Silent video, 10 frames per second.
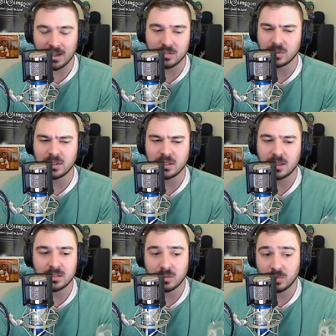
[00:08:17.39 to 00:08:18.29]
It's
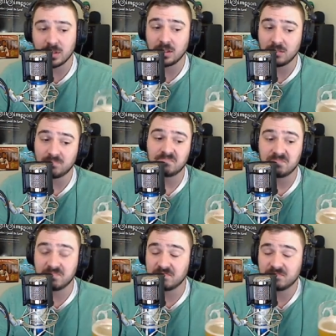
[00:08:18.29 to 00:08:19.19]
a really,
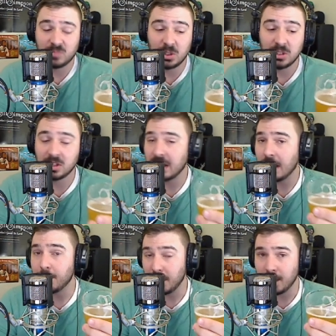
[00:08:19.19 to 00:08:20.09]
really good
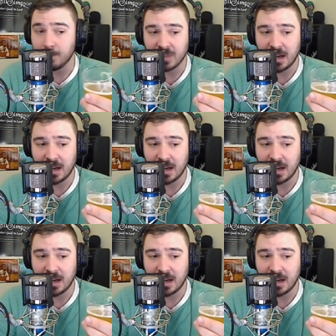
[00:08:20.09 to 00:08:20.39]
IPA.